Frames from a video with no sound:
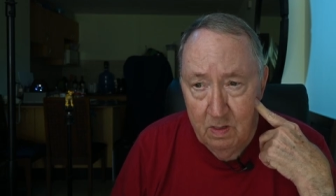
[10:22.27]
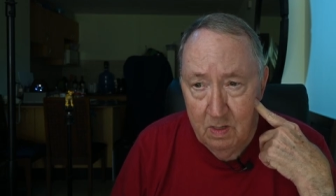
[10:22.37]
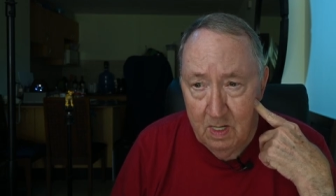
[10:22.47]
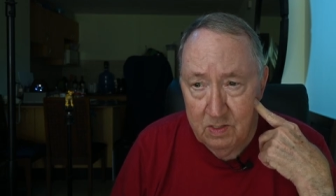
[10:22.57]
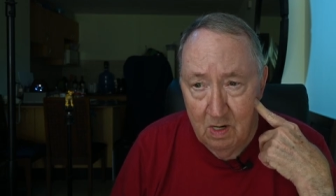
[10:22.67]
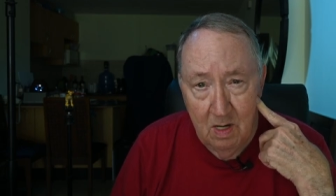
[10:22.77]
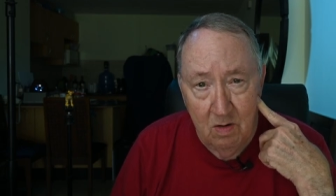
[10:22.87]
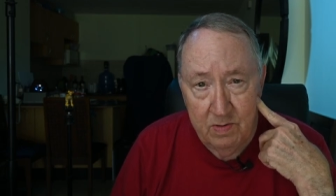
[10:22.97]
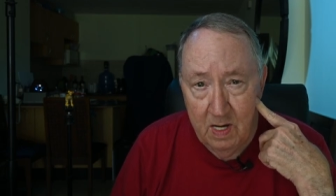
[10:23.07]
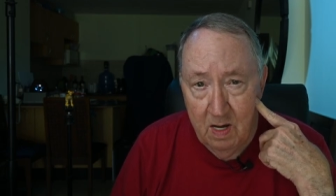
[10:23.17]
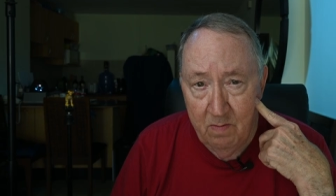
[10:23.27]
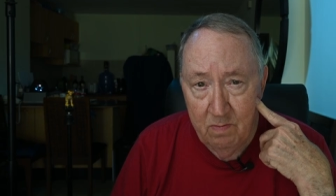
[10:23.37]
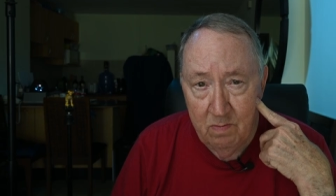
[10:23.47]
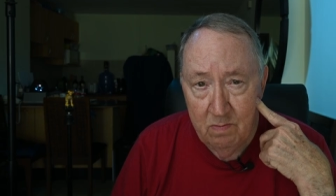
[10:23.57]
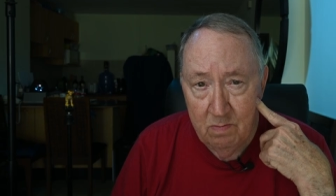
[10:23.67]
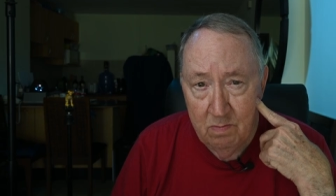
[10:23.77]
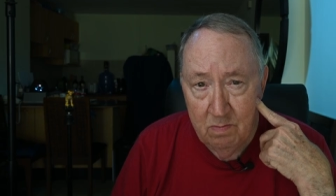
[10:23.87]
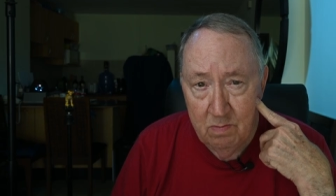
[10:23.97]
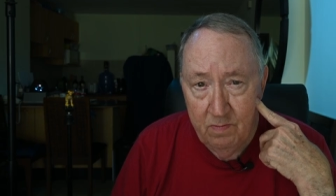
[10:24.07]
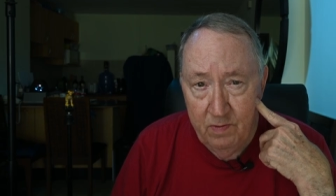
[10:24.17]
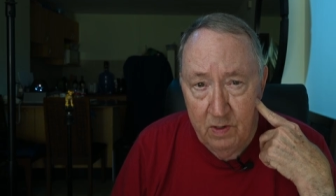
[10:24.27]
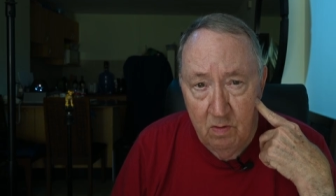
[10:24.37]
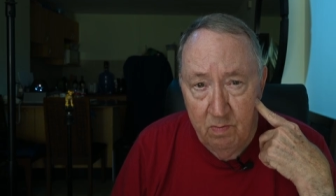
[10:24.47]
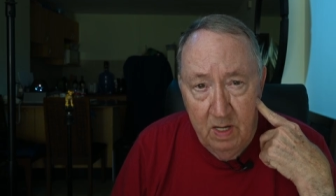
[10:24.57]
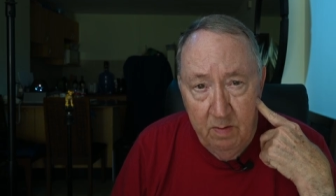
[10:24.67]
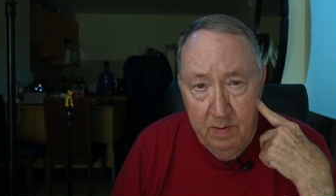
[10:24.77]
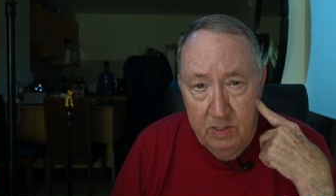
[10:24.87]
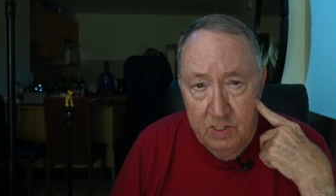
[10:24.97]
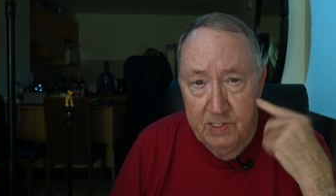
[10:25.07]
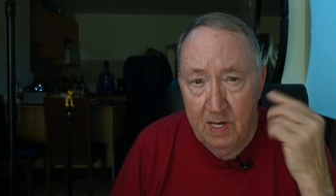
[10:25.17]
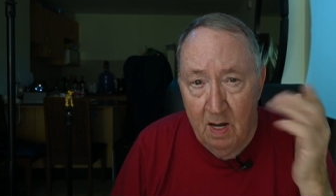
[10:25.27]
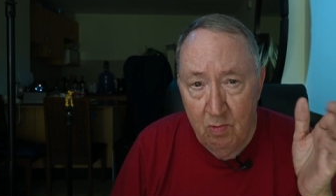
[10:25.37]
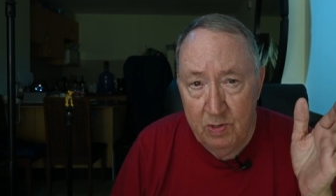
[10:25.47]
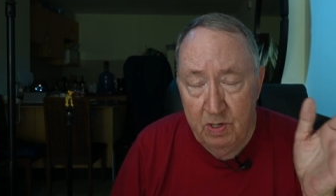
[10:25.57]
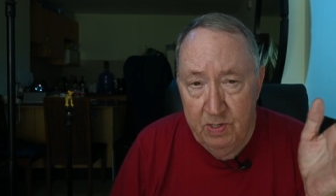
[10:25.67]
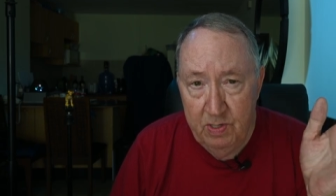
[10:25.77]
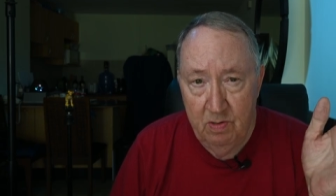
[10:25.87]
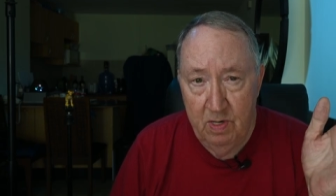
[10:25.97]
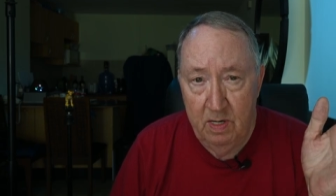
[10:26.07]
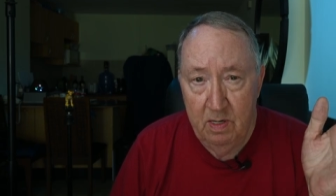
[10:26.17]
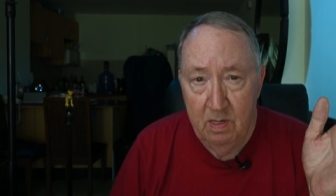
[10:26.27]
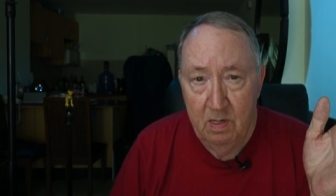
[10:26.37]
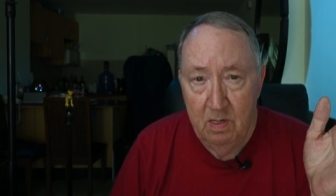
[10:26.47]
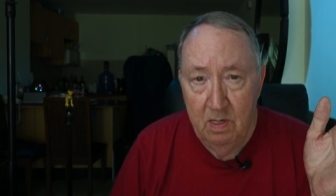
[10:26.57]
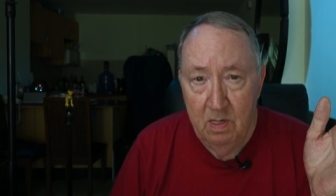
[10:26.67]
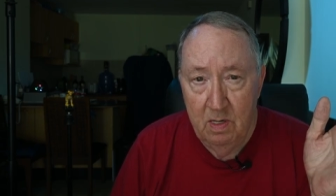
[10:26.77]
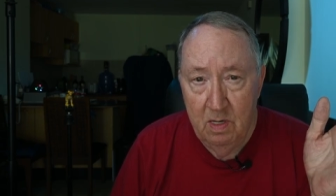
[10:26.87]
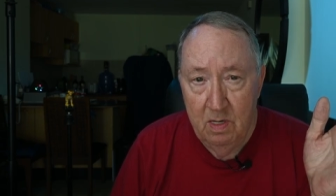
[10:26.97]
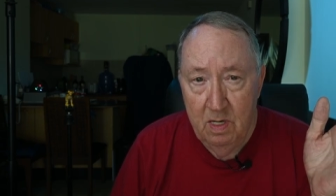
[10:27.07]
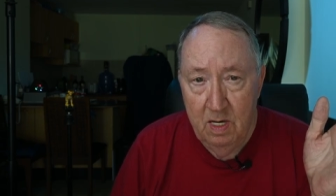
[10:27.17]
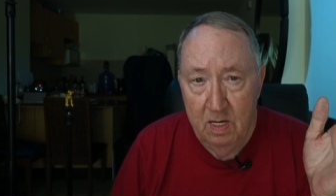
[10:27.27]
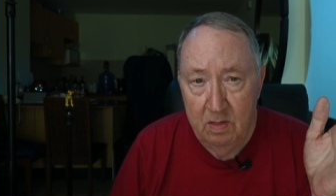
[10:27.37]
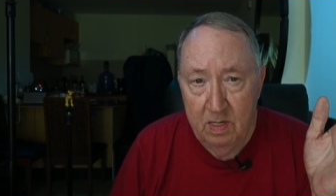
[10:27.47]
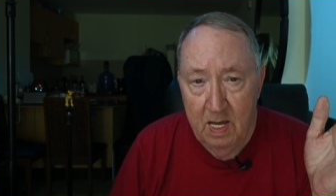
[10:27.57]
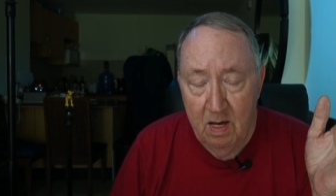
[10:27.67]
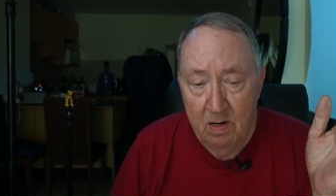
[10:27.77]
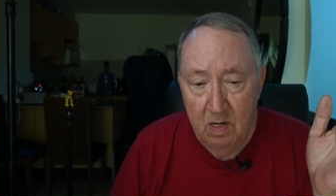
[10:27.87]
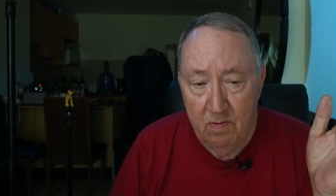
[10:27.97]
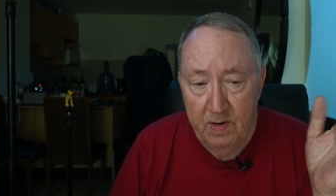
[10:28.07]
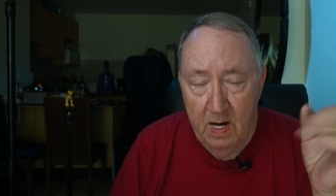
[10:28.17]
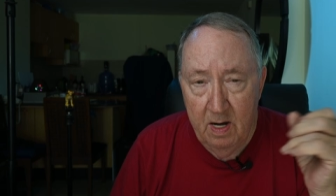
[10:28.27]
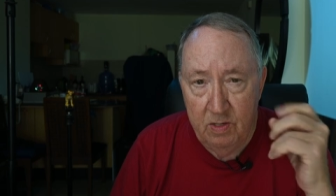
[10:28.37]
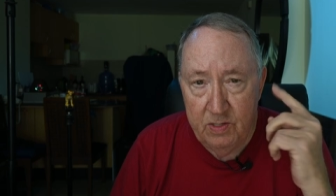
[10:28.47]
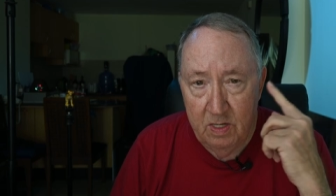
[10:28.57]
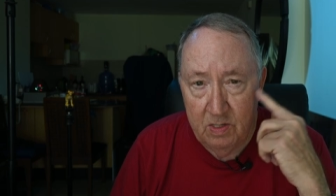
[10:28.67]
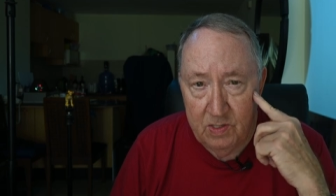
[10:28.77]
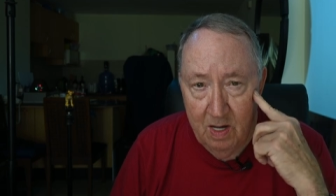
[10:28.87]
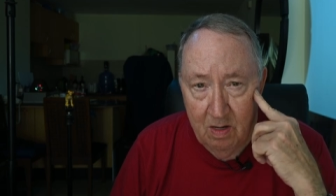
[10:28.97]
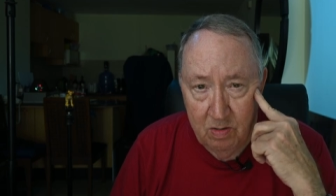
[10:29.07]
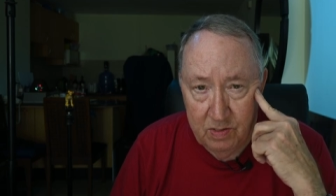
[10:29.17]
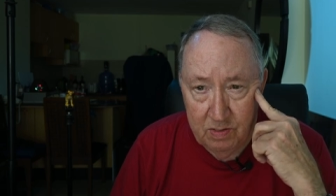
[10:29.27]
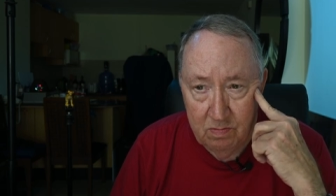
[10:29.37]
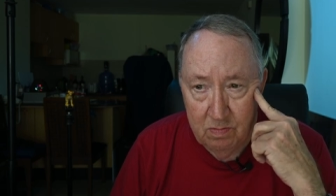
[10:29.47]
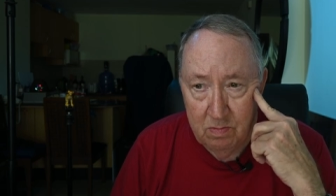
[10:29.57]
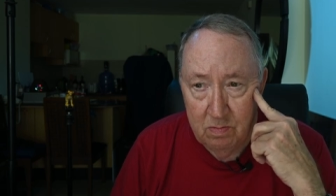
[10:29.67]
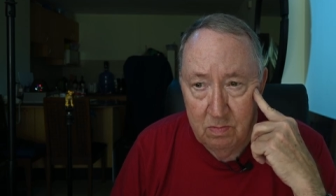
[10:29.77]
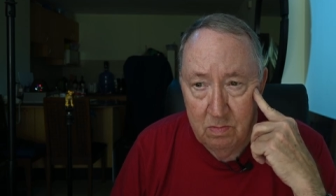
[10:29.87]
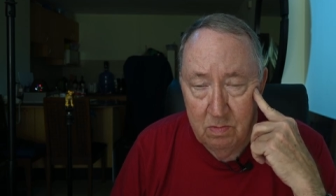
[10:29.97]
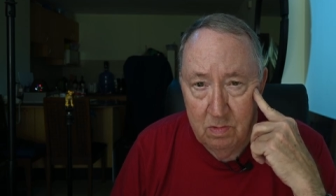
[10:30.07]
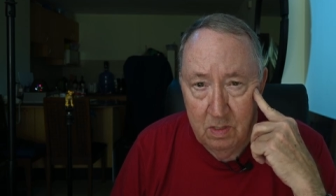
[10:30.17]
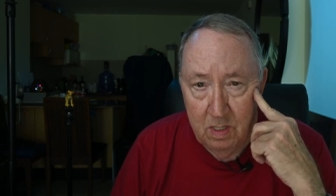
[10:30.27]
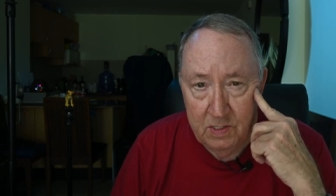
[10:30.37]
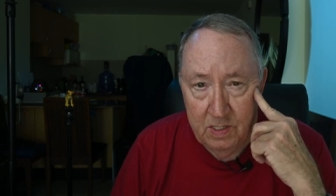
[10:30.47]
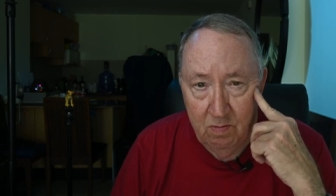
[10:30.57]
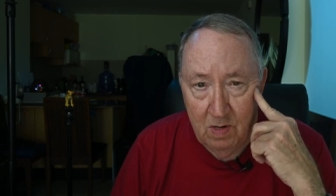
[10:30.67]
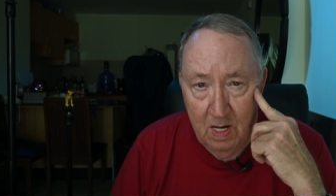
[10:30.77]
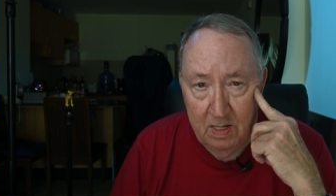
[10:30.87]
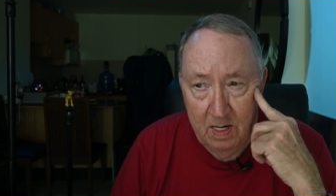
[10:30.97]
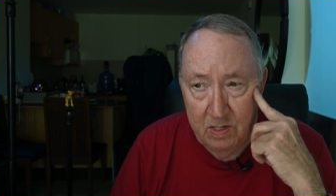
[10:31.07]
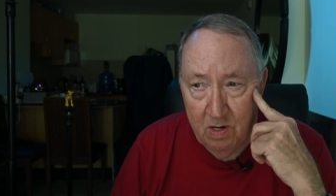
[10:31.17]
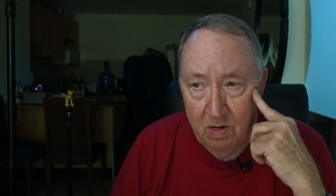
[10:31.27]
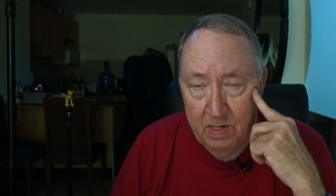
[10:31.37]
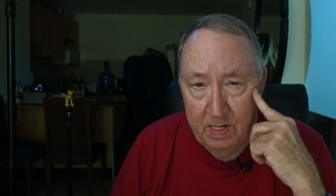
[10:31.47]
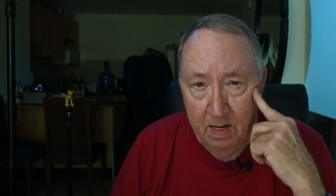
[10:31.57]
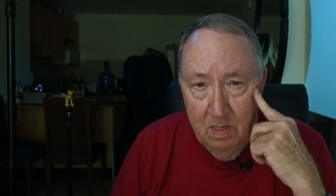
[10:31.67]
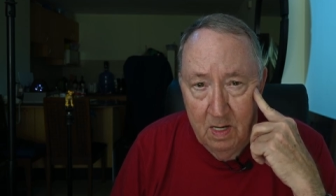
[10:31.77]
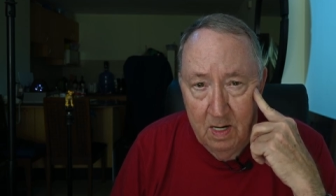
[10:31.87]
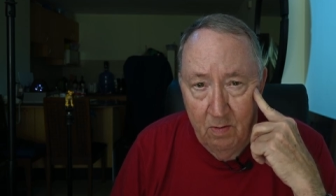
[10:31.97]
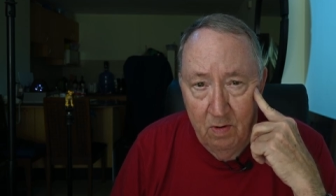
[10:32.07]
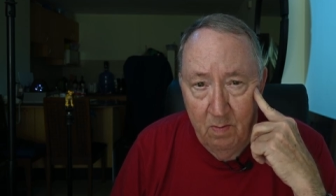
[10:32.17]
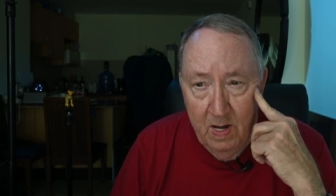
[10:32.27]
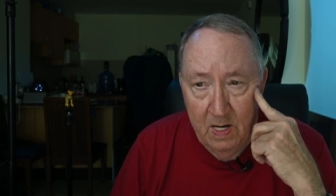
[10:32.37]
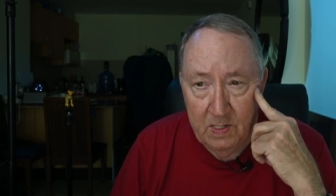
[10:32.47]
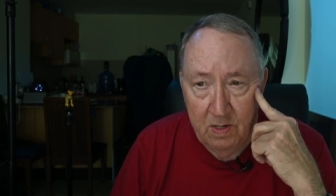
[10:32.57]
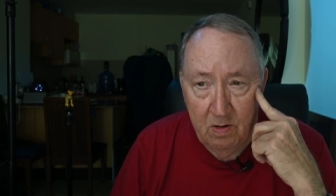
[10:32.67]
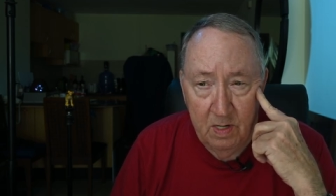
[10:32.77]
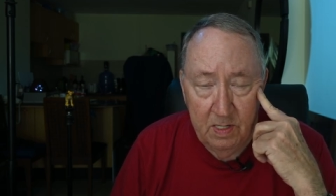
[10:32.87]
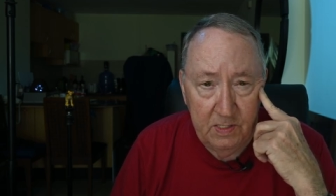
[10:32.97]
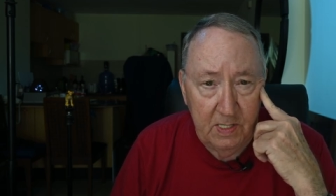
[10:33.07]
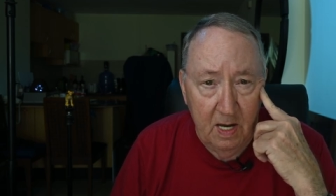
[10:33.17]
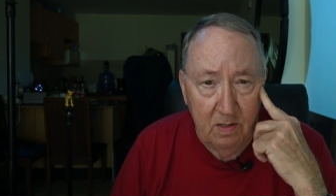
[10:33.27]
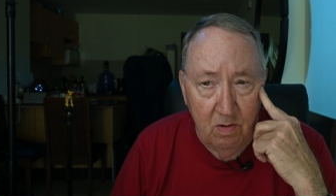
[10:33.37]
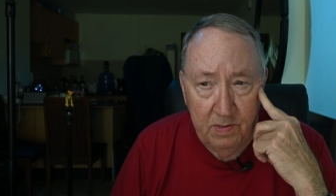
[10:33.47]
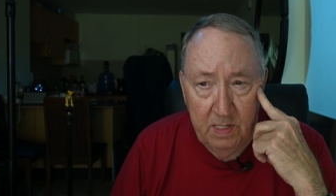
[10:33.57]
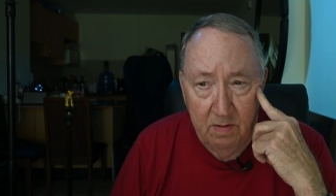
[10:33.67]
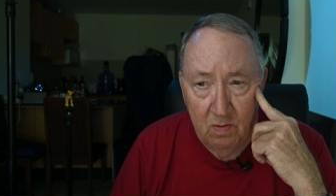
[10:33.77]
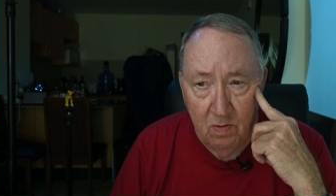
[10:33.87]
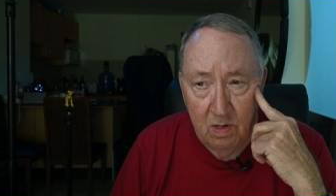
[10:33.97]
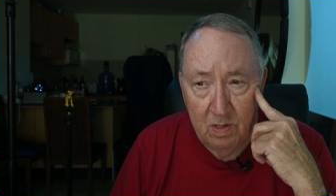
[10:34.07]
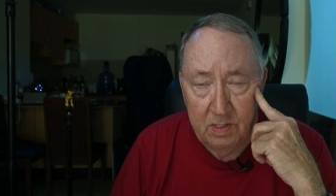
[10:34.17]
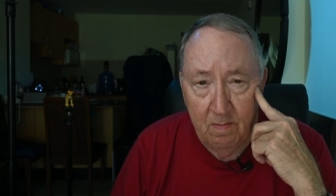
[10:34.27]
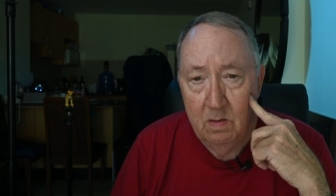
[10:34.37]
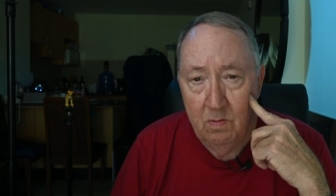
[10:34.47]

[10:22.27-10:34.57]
That's a long time. If you don't believe me, just stop what you're doing and count off 96 seconds. It seems like an eternity. And I would imagine during a disaster it's even worse.